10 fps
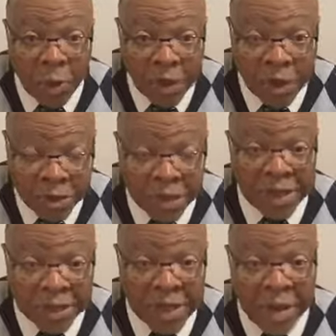where you should have
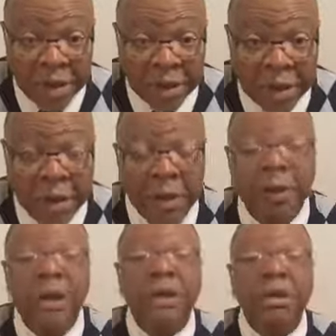stayed. You
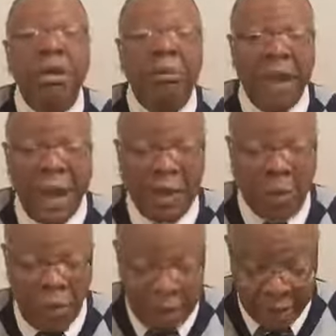didn't obey the
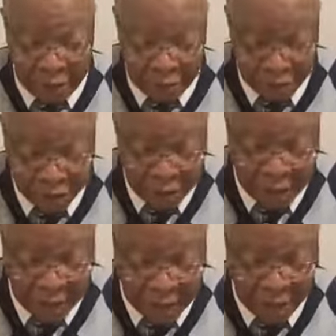way that you should
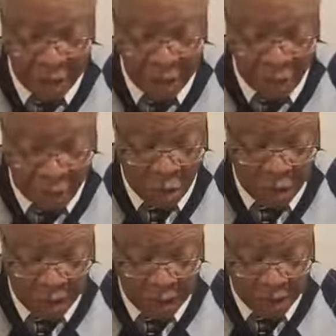have
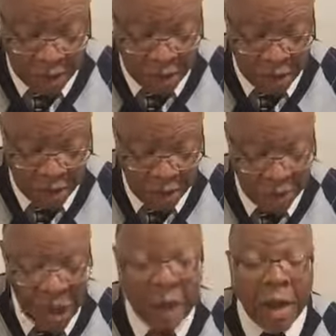obeyed.
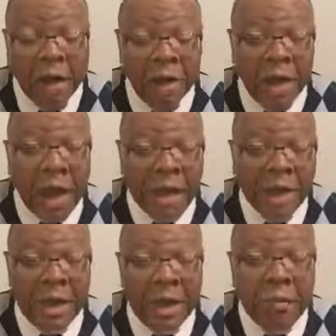You are not
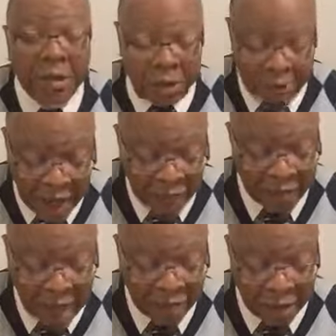keeping. You have
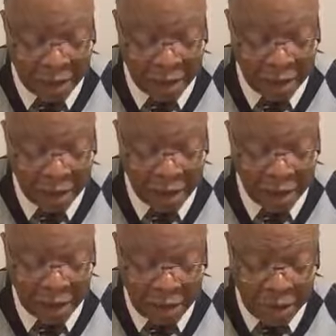not followed.
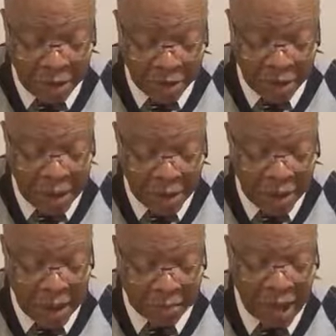You have not
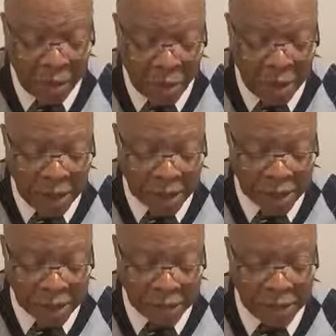kept my
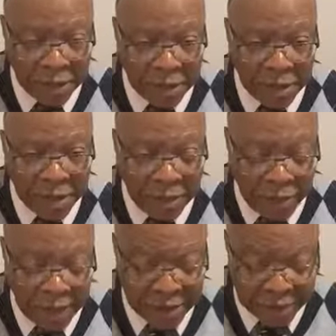ways. And
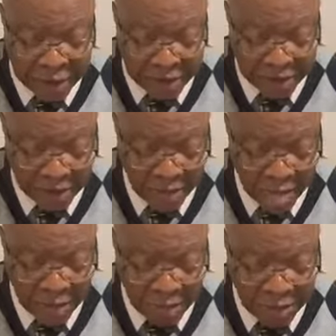then it says,
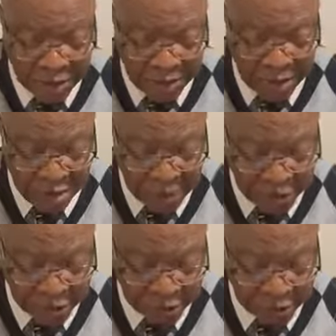but you've been
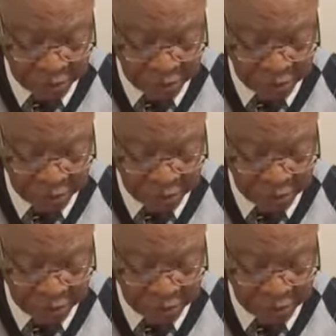partial.